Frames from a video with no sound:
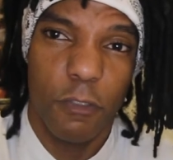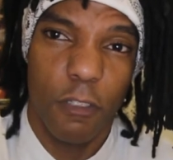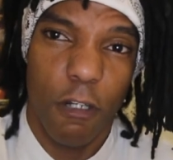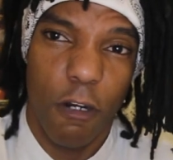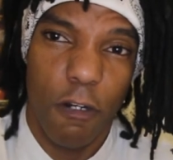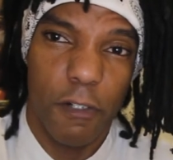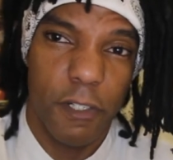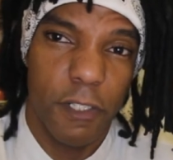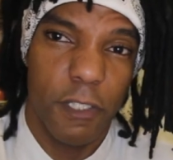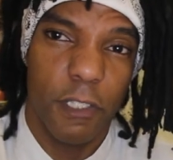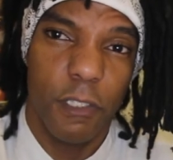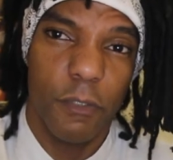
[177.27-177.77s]

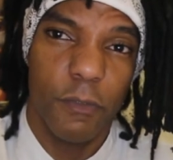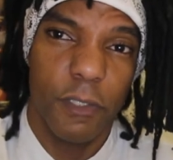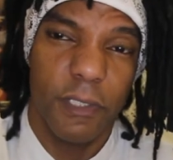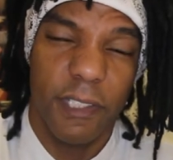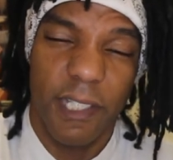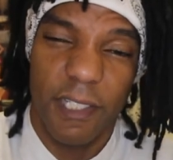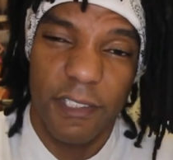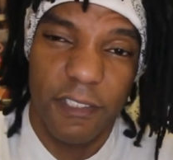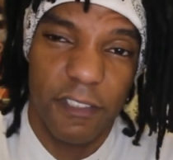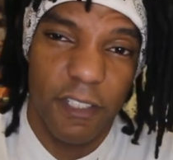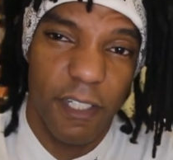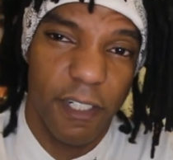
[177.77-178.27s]
cardio and
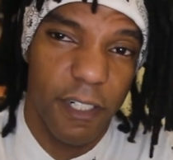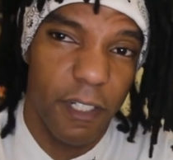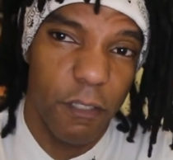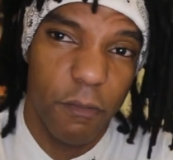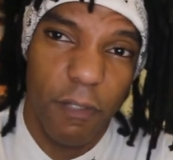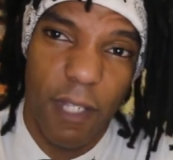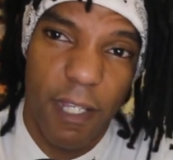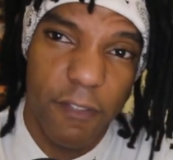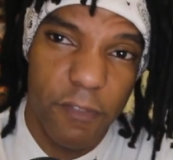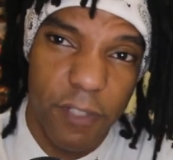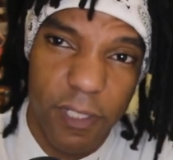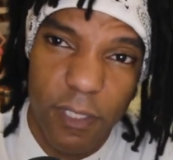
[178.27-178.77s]
that's it. I
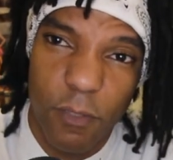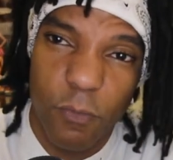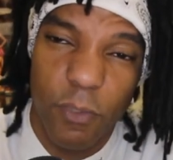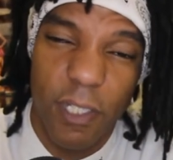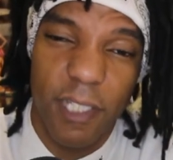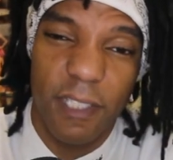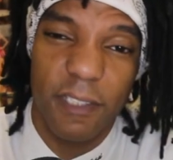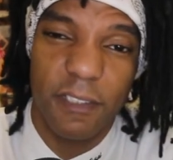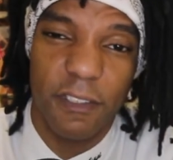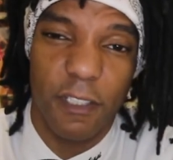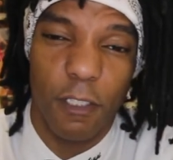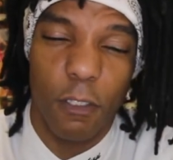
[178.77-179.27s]
don't have any
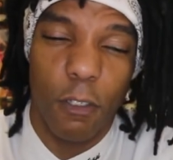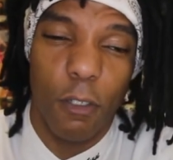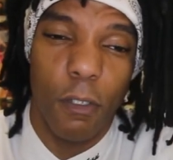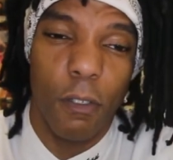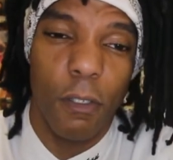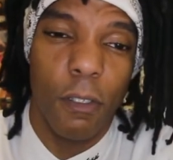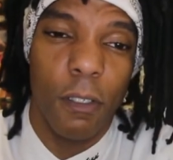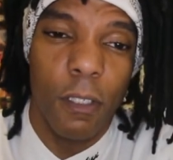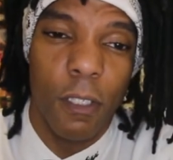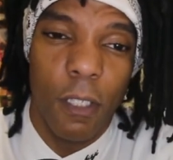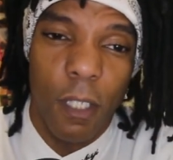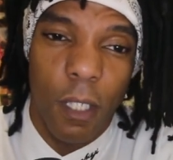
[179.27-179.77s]
weights at
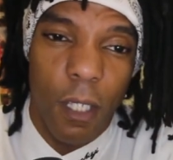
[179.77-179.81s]
all.